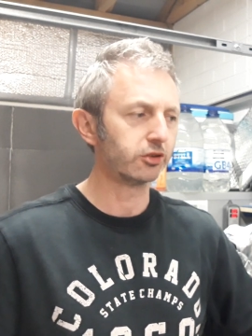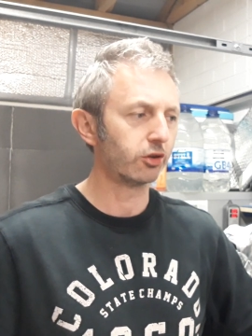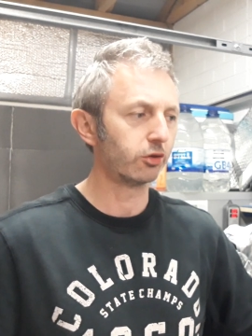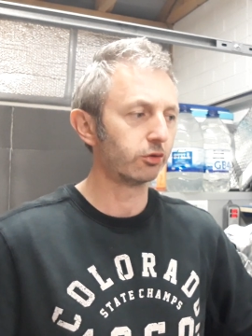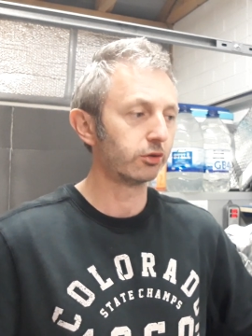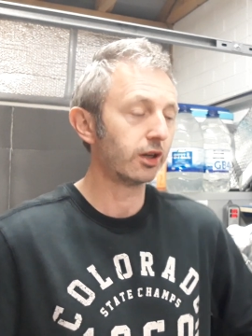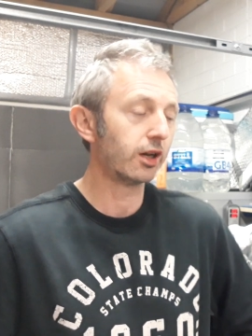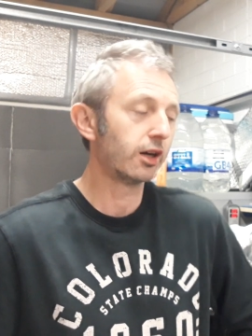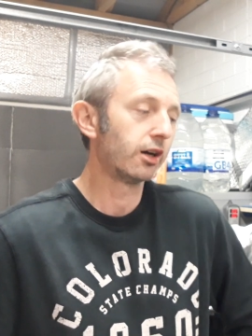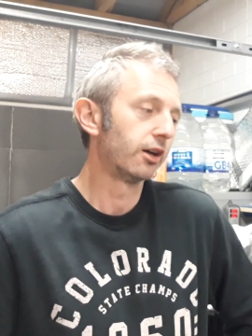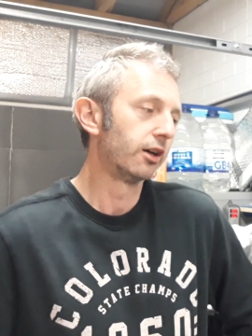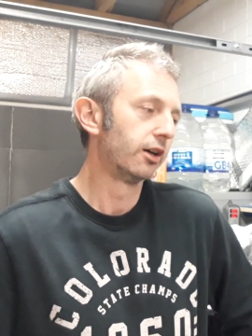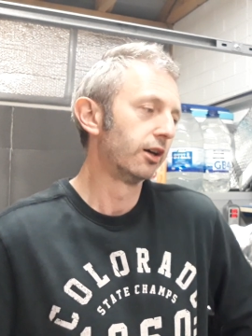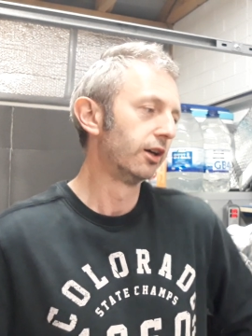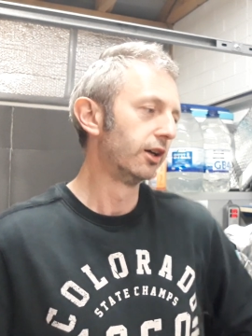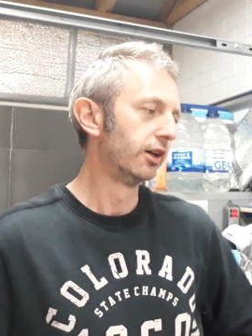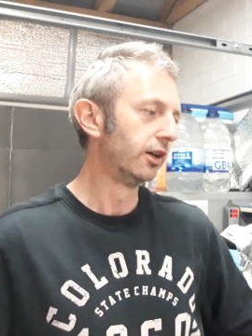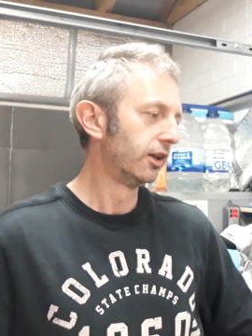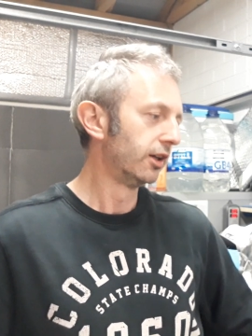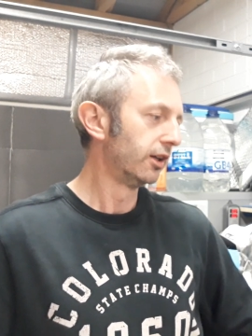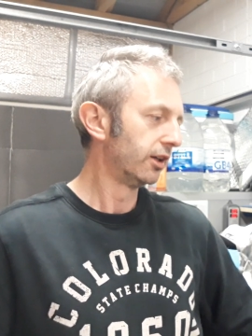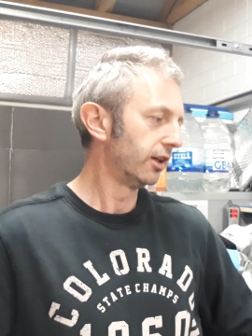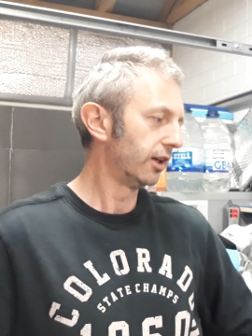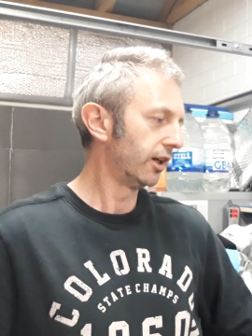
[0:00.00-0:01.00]
So yeah,
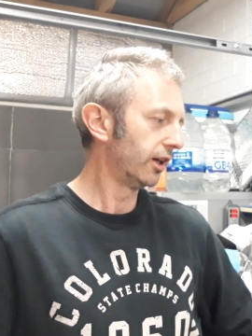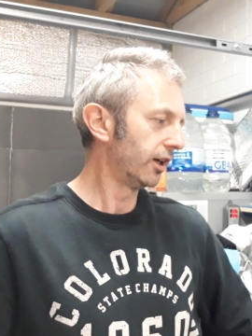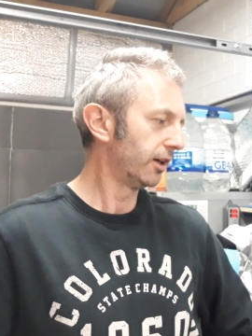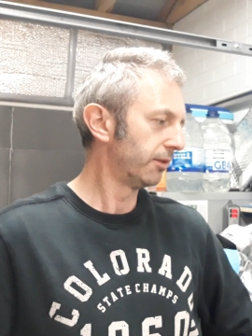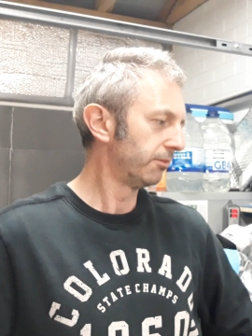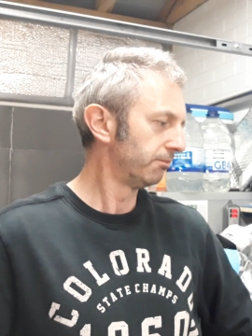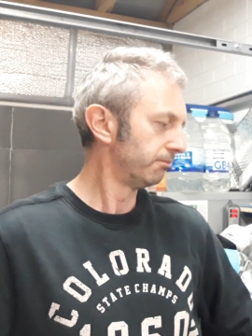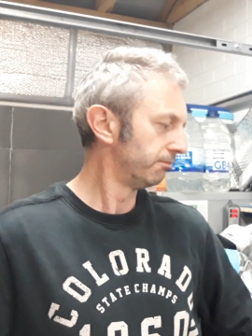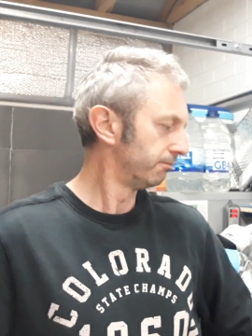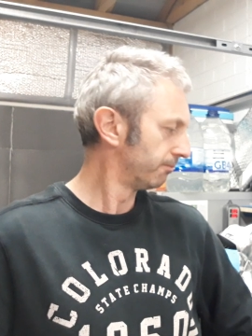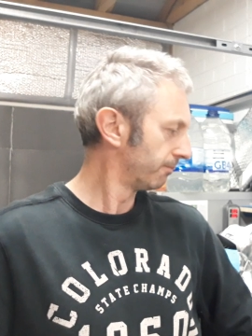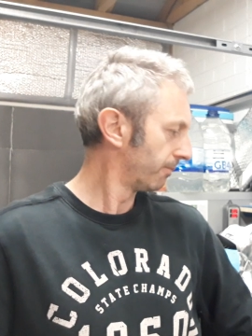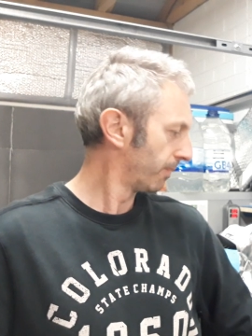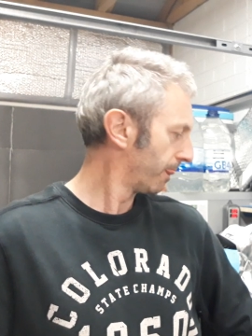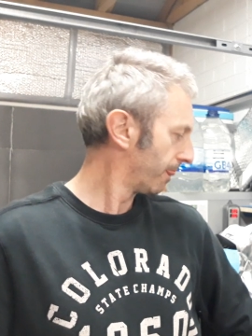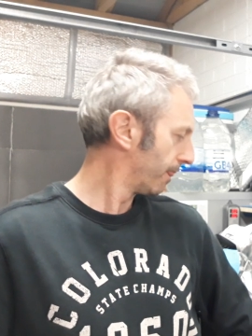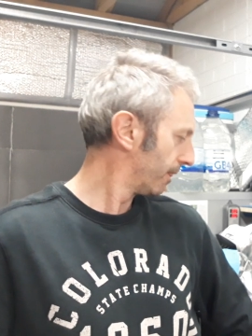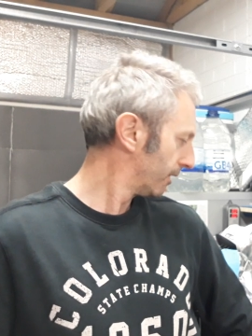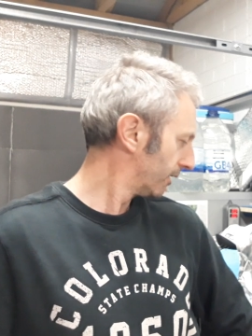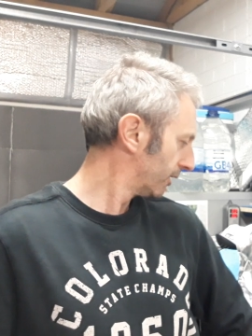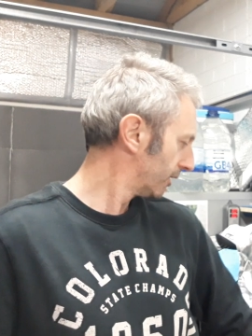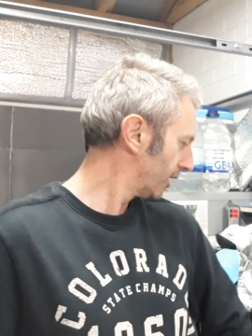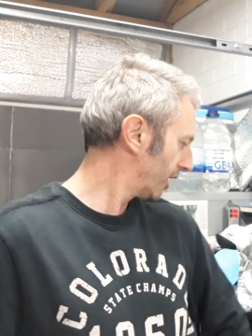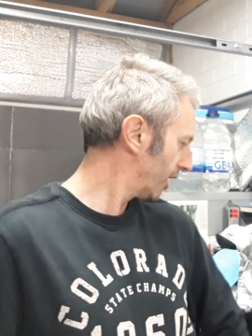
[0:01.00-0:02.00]

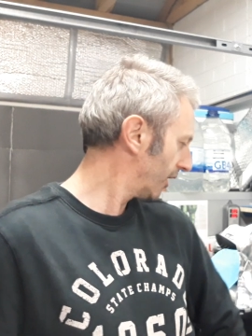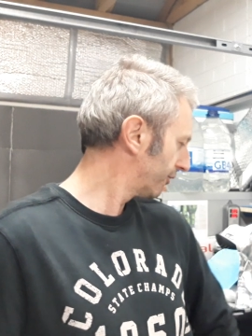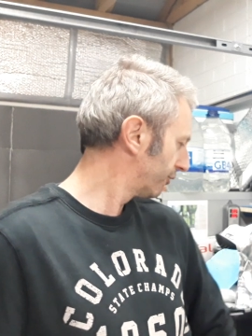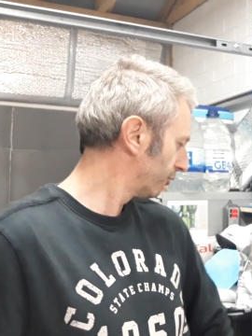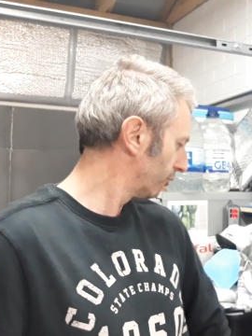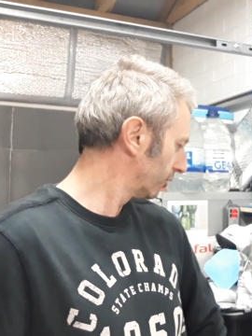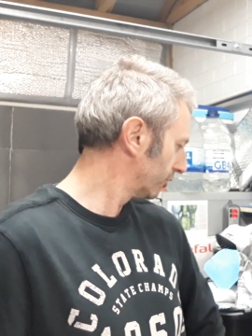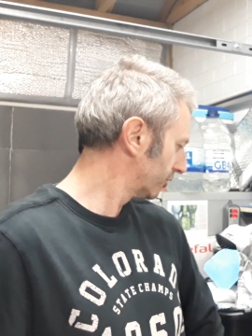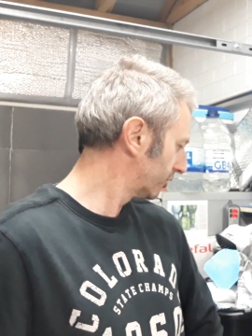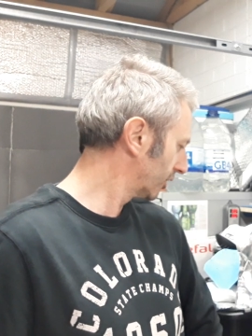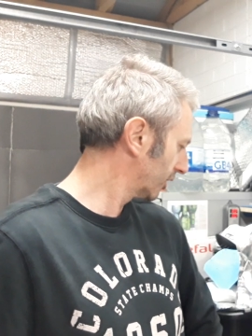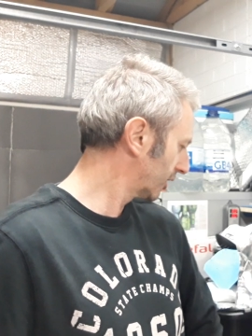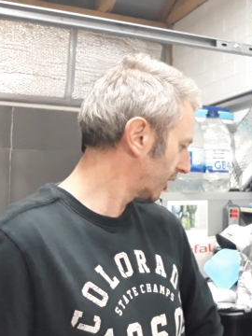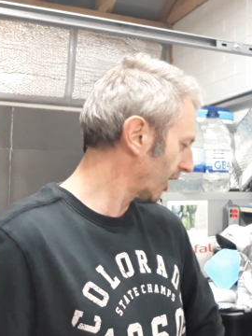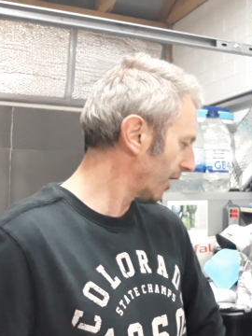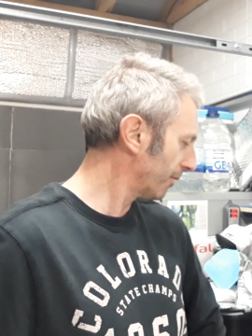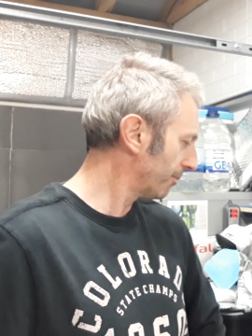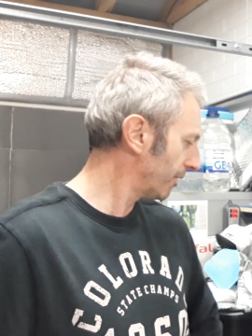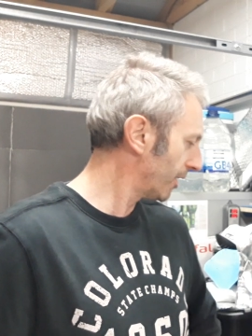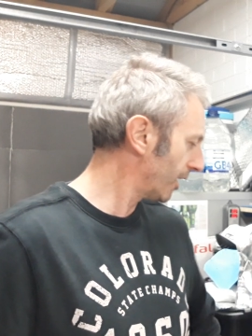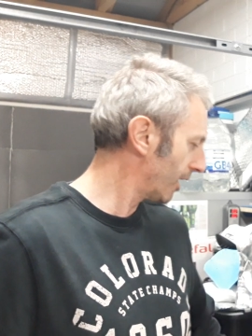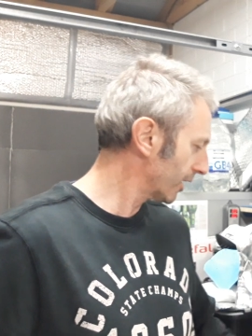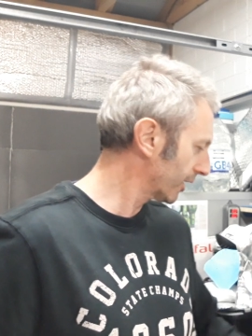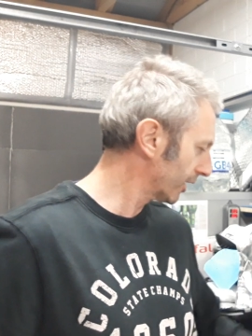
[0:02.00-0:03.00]
yeah. If you want to get a
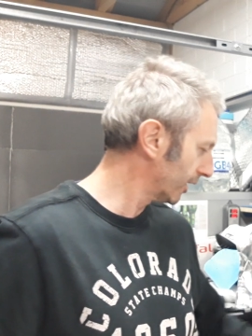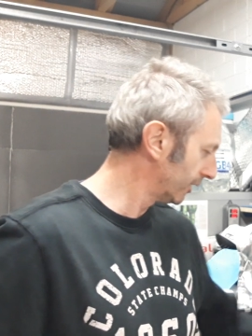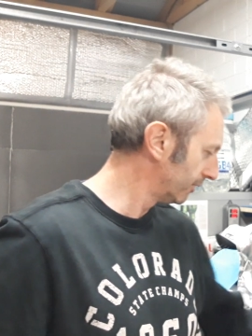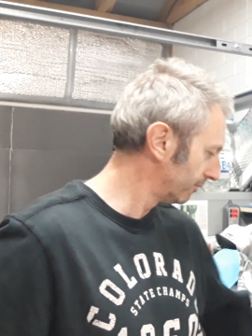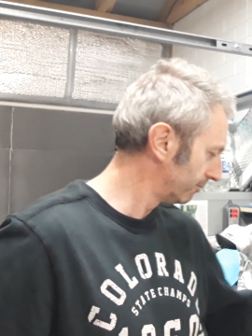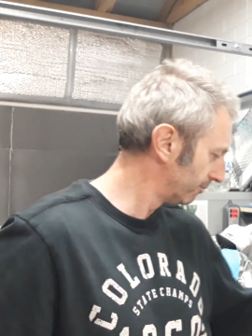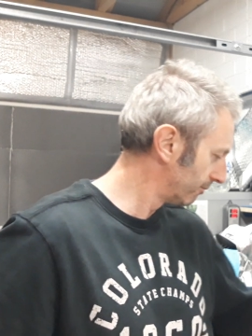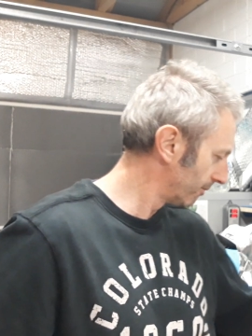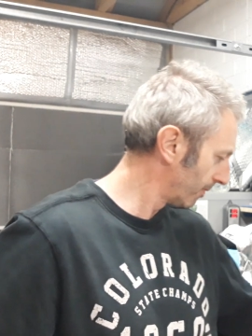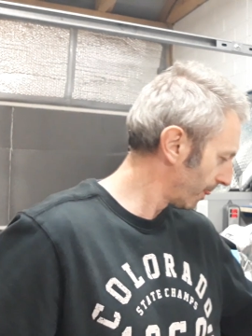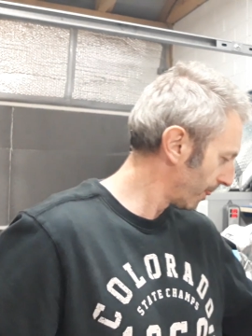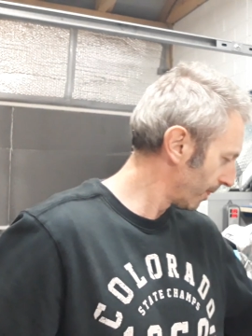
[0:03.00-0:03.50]
bargain,